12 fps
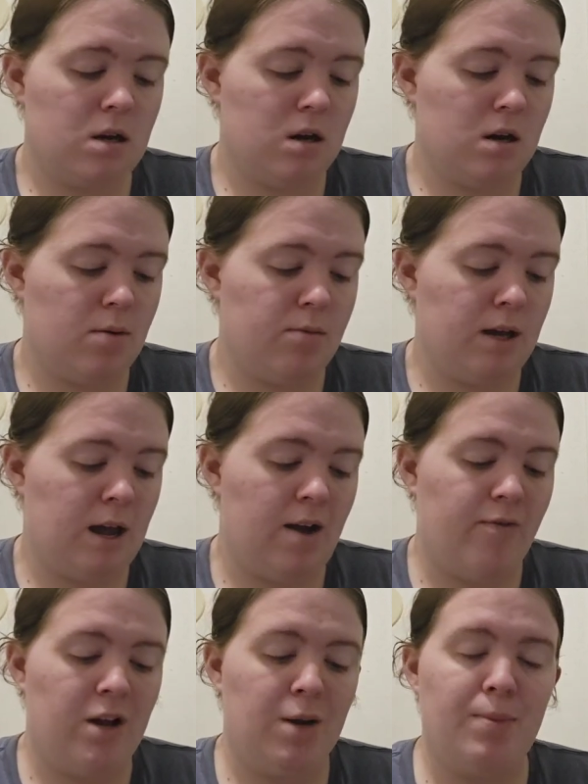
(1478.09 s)
They
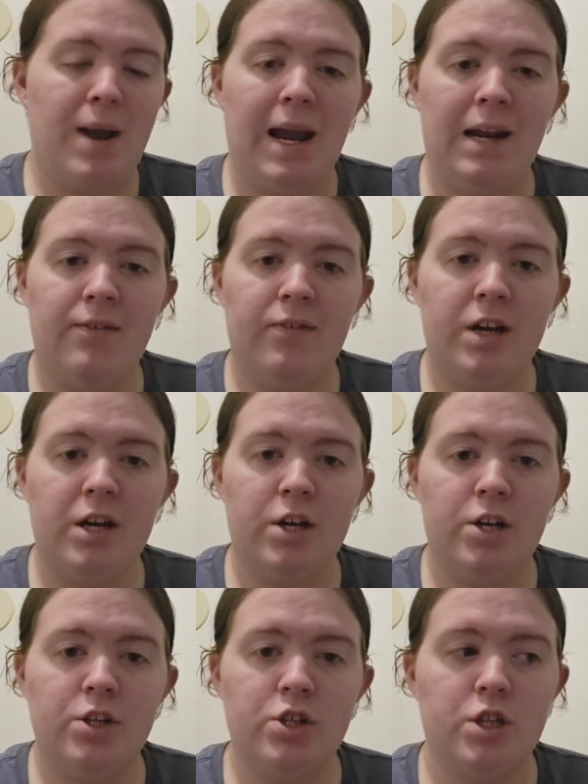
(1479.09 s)
have like
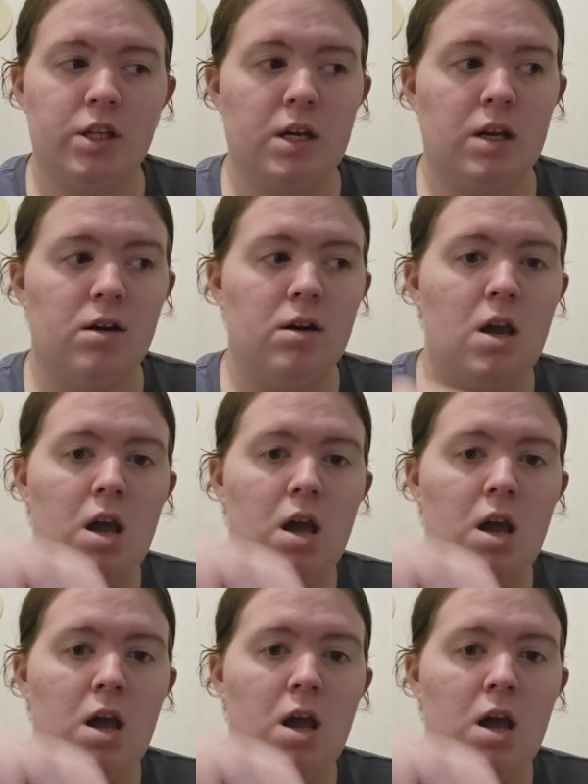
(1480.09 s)
panfish, and then